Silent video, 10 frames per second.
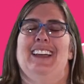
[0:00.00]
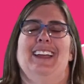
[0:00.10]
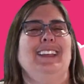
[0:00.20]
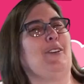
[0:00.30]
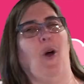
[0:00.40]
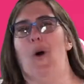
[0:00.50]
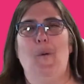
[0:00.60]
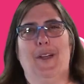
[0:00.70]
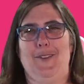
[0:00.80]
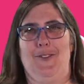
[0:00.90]
It's
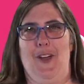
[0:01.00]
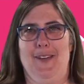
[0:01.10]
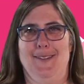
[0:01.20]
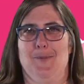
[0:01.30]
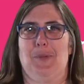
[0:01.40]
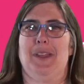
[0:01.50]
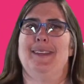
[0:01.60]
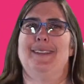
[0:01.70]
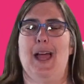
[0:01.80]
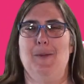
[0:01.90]
always fun to play
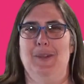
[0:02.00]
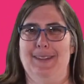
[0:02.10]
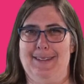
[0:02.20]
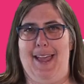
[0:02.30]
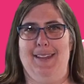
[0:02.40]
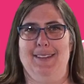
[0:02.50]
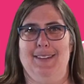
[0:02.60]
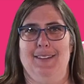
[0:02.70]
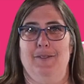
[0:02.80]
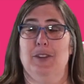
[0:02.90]
Simon
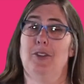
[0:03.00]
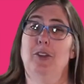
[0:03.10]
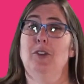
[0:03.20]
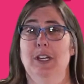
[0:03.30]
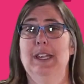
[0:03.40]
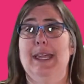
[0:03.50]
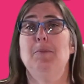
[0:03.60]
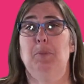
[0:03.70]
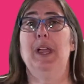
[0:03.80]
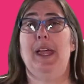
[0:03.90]
Says. So you can
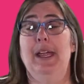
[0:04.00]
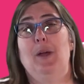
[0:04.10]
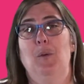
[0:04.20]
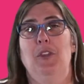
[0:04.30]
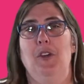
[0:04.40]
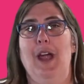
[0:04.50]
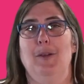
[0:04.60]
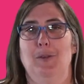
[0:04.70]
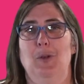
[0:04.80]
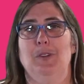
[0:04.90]
keep playing it with your
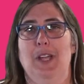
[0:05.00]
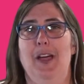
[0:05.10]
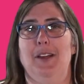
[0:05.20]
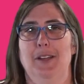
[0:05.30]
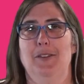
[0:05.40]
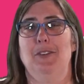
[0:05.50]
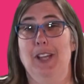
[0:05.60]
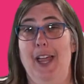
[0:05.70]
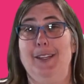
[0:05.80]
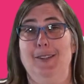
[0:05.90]
household huddle if you'd
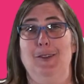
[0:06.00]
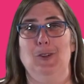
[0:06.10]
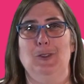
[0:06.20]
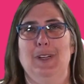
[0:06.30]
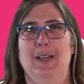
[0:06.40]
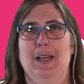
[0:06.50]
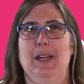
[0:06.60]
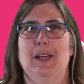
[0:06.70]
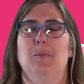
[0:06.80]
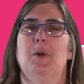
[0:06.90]
like to.
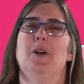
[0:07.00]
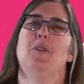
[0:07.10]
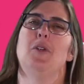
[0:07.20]
But